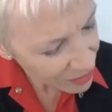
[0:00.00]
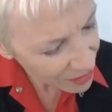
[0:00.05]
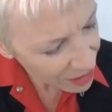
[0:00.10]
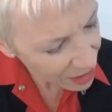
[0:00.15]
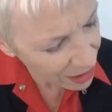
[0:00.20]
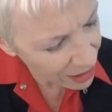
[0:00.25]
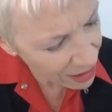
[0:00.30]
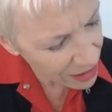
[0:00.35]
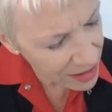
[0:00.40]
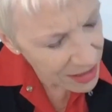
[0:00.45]

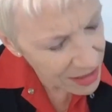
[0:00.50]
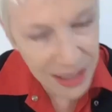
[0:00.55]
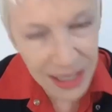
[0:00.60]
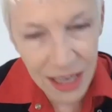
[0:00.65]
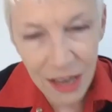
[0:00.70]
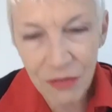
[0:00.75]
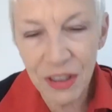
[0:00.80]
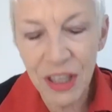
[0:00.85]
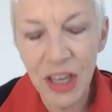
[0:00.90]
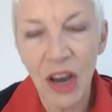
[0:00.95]
uh,
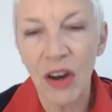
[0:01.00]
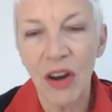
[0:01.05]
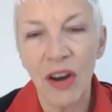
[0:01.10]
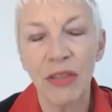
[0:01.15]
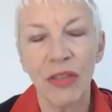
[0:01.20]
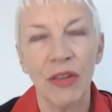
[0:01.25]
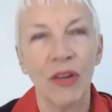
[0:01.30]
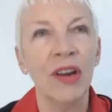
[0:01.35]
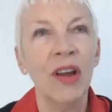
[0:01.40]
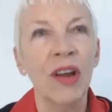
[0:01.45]
Save the
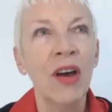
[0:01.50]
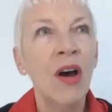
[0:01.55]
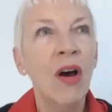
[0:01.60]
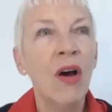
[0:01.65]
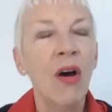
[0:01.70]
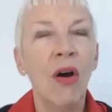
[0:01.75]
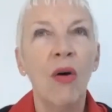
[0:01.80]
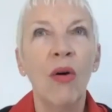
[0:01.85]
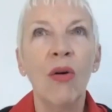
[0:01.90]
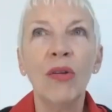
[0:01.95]
Earth, and
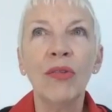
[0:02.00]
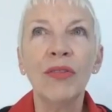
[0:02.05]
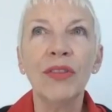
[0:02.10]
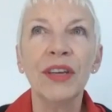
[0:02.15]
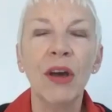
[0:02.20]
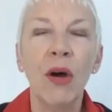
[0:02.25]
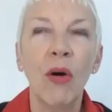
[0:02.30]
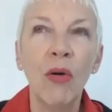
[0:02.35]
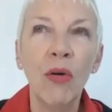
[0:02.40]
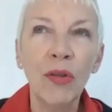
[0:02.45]
all
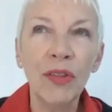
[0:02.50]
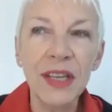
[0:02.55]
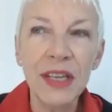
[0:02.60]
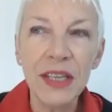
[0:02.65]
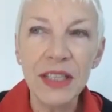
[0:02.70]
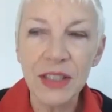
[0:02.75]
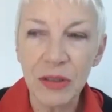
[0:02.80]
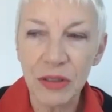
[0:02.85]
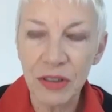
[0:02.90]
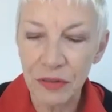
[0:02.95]
the all
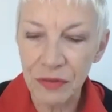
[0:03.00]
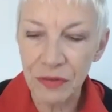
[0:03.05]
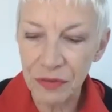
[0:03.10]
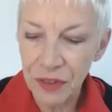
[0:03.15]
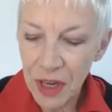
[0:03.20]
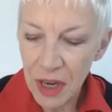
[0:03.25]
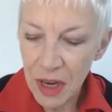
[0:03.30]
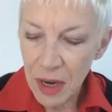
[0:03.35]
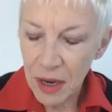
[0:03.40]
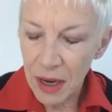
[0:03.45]
these sort of
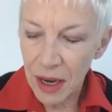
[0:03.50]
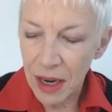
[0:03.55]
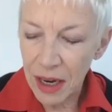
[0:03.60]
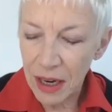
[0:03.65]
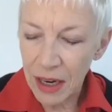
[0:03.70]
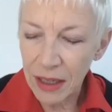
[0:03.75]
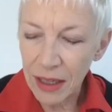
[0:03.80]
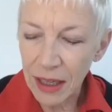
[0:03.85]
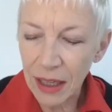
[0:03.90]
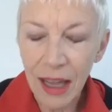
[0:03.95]

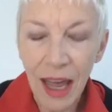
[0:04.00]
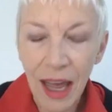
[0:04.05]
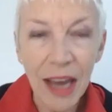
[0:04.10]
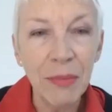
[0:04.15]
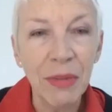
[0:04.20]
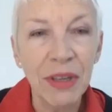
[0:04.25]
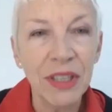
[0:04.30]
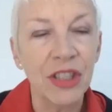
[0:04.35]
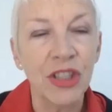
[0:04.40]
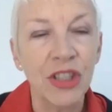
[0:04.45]
uh,
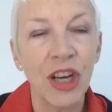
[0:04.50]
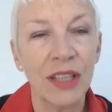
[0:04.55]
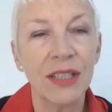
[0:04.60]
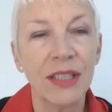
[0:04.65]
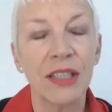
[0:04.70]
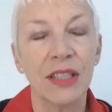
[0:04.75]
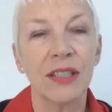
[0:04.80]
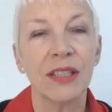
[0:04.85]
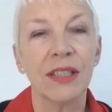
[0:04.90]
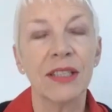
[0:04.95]
climate
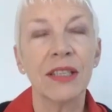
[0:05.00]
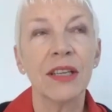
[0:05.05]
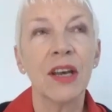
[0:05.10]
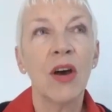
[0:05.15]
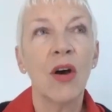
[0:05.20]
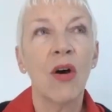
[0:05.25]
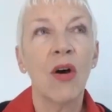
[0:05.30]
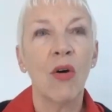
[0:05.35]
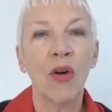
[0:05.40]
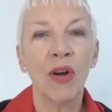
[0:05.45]
justice
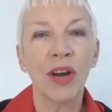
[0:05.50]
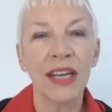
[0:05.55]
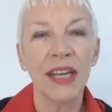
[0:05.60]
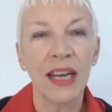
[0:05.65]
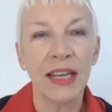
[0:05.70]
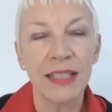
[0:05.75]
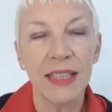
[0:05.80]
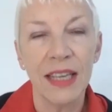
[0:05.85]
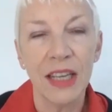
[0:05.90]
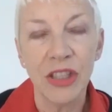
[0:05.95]

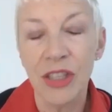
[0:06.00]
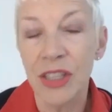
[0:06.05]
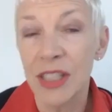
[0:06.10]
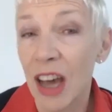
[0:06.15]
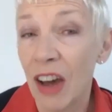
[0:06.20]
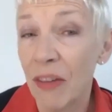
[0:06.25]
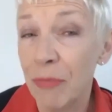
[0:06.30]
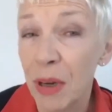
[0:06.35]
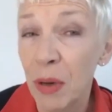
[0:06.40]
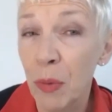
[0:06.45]
organizations
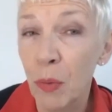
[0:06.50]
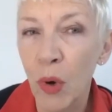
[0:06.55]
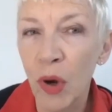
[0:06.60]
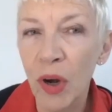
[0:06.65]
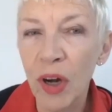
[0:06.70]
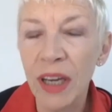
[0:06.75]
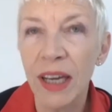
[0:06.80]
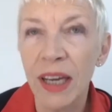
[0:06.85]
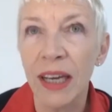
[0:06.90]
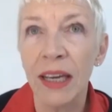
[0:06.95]
have been
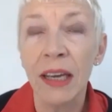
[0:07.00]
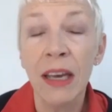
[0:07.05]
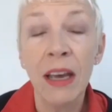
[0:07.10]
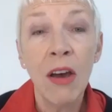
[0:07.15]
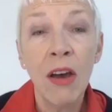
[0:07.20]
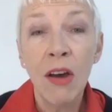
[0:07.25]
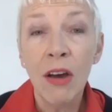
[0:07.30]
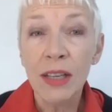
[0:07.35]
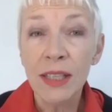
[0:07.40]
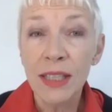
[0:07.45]
working
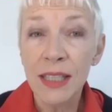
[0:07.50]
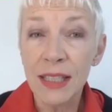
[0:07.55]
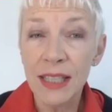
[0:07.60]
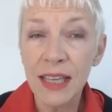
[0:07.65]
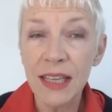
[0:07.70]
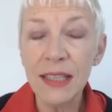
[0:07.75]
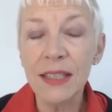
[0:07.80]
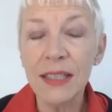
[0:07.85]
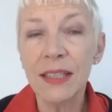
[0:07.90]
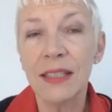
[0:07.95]

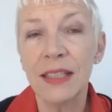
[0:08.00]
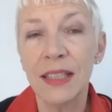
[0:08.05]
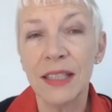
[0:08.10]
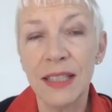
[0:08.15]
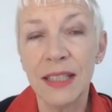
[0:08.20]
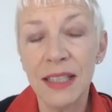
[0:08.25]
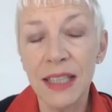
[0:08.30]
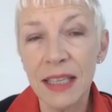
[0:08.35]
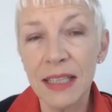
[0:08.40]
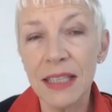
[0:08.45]
since the
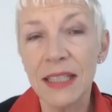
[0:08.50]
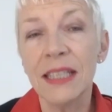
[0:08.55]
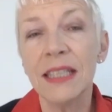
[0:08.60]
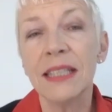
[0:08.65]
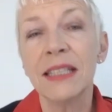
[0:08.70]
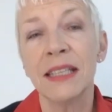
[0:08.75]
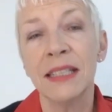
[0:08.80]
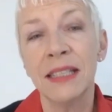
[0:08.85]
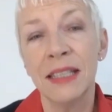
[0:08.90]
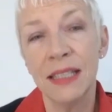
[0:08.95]

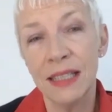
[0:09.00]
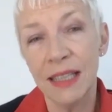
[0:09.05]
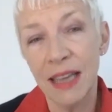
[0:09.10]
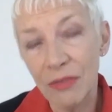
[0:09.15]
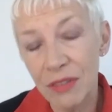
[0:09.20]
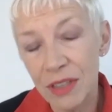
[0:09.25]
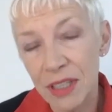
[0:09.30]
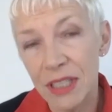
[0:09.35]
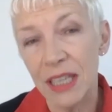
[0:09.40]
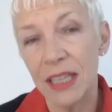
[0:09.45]
60s and
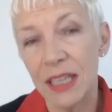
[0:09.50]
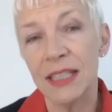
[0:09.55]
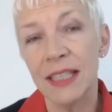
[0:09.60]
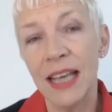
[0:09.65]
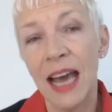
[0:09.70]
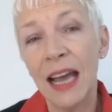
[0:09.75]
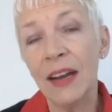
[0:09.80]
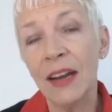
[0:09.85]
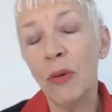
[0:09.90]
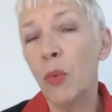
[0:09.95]
70s.
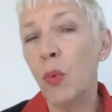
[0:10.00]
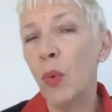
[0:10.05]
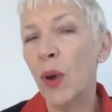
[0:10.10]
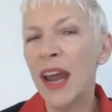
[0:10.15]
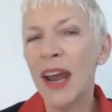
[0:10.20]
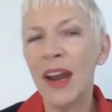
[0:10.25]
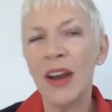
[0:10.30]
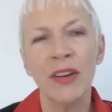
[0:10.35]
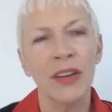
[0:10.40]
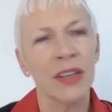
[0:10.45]
That
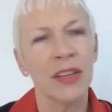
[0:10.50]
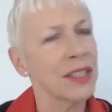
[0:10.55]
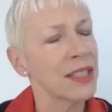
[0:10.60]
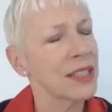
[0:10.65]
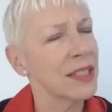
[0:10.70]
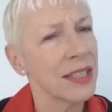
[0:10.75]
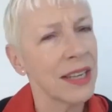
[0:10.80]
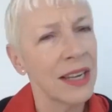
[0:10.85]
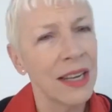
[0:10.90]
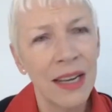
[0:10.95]

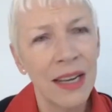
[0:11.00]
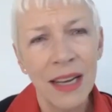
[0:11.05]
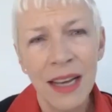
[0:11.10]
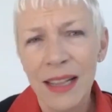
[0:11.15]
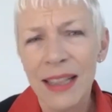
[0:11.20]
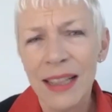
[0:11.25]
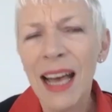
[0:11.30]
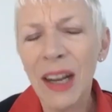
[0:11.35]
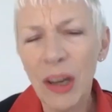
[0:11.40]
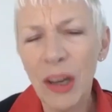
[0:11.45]
awareness
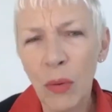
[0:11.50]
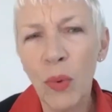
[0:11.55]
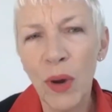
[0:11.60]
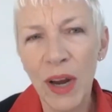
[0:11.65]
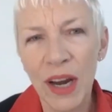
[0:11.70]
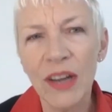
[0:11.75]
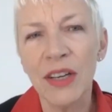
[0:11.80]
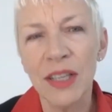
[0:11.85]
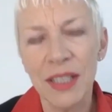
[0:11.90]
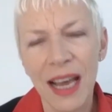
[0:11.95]
that
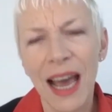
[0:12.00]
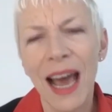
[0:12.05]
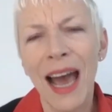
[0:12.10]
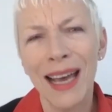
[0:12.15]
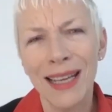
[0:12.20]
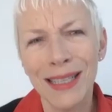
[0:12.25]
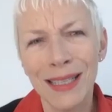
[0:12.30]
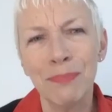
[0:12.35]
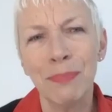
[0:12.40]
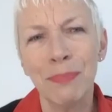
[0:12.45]
awareness
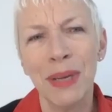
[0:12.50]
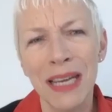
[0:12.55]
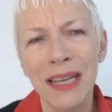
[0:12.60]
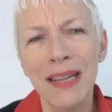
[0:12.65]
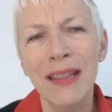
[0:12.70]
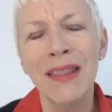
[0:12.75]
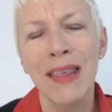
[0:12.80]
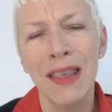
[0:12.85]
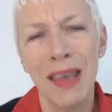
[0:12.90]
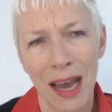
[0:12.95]
has
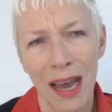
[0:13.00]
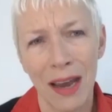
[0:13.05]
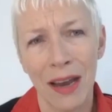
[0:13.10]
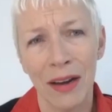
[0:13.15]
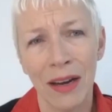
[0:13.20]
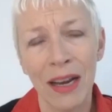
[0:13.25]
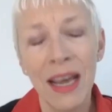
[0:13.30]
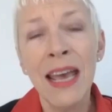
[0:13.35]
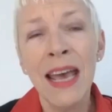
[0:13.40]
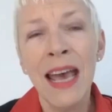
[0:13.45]
been
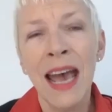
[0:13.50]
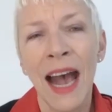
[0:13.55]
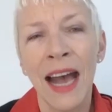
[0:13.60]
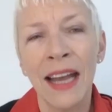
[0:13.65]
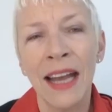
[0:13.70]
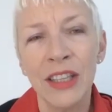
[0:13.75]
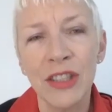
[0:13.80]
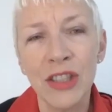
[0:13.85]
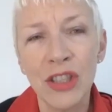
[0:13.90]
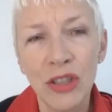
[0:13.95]
there.
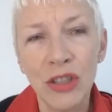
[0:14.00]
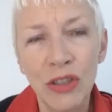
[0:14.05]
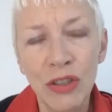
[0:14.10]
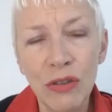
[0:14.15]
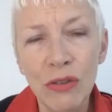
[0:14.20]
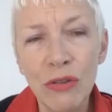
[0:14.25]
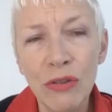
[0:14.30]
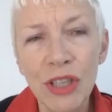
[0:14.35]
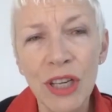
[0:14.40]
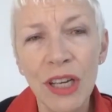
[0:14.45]
And it's
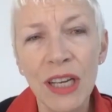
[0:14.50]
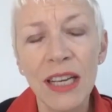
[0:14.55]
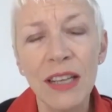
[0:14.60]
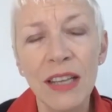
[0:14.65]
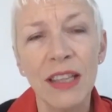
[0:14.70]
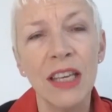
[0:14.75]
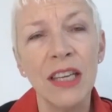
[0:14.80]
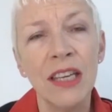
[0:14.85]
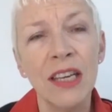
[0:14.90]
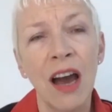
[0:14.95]
usually
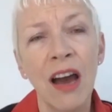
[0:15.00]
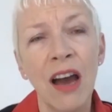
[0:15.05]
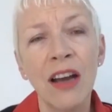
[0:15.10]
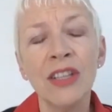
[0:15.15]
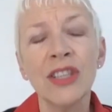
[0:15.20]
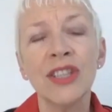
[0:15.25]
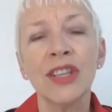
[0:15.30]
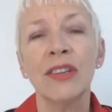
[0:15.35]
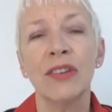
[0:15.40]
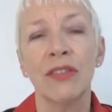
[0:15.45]
the young
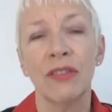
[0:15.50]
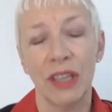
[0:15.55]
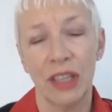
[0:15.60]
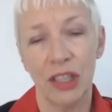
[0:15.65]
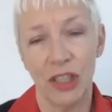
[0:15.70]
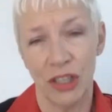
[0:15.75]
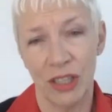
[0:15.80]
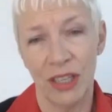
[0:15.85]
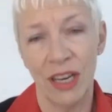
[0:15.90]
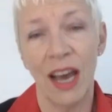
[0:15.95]

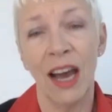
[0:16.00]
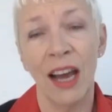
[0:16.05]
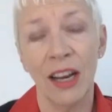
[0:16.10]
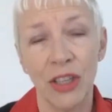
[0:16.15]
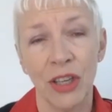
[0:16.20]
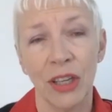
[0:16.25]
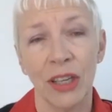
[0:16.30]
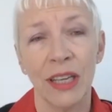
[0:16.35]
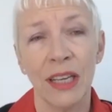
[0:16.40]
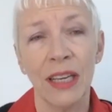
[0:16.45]
generation
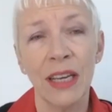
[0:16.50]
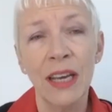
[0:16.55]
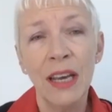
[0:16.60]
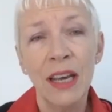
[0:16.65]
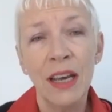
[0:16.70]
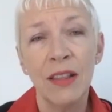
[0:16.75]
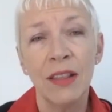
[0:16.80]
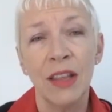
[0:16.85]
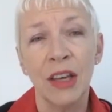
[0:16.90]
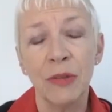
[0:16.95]
actually
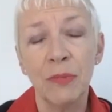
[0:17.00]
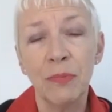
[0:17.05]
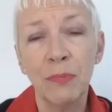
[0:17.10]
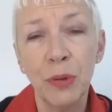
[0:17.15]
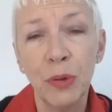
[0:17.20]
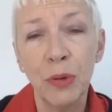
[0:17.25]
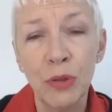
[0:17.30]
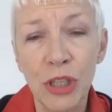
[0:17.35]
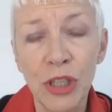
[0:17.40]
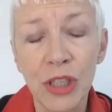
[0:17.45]
that
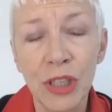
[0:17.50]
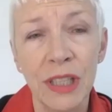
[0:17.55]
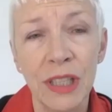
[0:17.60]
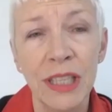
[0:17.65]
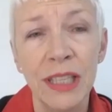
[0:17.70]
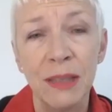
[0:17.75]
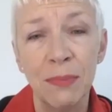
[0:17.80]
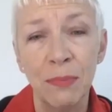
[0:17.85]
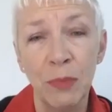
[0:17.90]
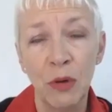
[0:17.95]
push
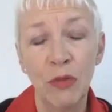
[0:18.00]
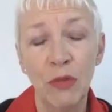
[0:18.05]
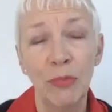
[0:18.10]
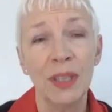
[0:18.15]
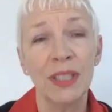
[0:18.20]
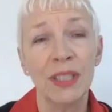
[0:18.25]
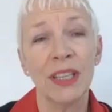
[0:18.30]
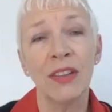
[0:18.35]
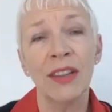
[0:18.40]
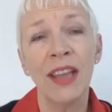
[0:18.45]
these
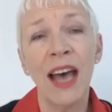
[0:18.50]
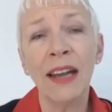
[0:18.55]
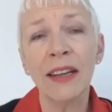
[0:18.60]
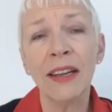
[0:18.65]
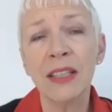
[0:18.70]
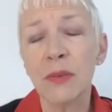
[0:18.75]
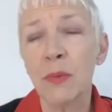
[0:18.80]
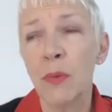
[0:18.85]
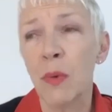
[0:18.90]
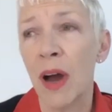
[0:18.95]
movements. And that
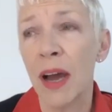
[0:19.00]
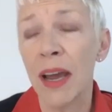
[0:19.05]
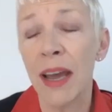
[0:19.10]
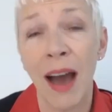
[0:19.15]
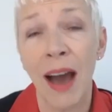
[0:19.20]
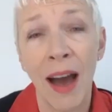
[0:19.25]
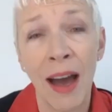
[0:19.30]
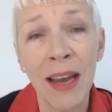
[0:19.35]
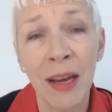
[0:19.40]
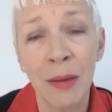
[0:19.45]
is why
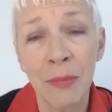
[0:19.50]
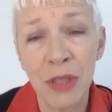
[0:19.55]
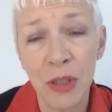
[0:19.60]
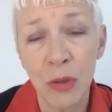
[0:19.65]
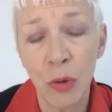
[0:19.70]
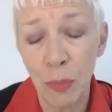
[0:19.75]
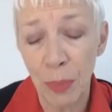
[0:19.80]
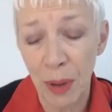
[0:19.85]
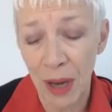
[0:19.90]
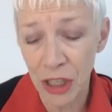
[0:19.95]
I am
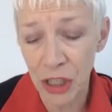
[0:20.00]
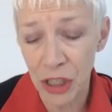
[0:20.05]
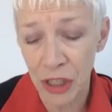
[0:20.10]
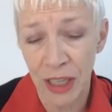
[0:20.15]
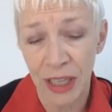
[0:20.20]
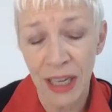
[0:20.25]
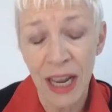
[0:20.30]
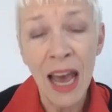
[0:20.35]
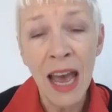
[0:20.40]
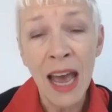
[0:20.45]
so
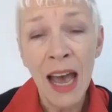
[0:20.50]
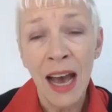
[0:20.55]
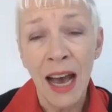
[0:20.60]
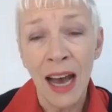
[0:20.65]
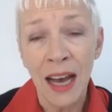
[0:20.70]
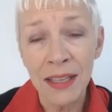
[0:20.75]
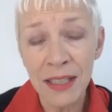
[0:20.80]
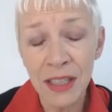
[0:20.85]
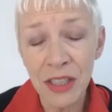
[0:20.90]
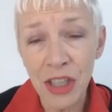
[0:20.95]
passionate
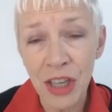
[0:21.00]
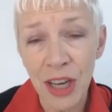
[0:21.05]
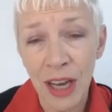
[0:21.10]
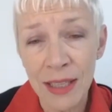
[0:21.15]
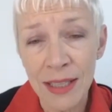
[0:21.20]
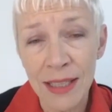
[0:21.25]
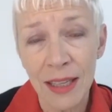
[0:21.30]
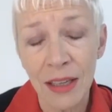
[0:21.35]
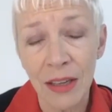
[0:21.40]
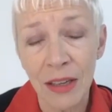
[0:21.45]
as a
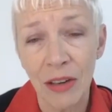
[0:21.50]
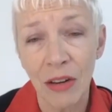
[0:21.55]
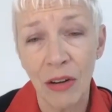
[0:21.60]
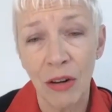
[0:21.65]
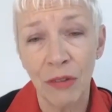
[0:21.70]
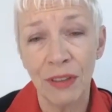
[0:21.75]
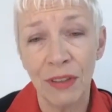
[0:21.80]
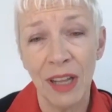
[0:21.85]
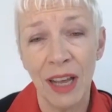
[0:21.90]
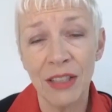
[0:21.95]
Chancellor
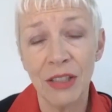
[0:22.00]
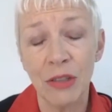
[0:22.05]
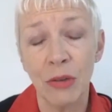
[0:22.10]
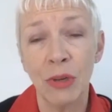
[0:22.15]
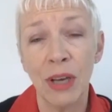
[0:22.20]
of Glasgow